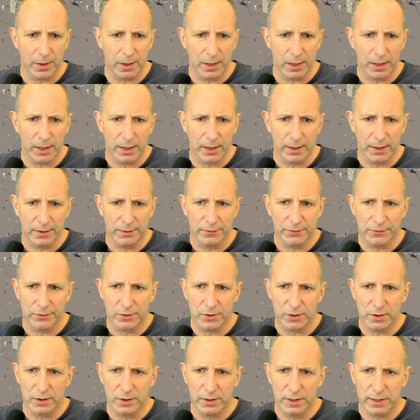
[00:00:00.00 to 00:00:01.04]
and
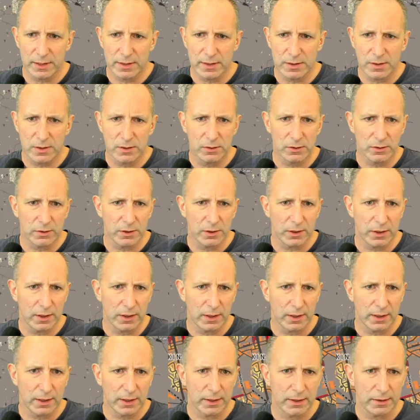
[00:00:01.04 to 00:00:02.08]
let's look
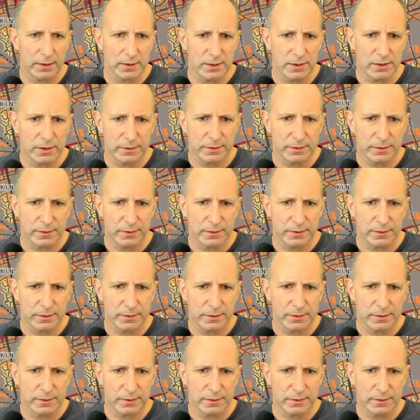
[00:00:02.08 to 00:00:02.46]
at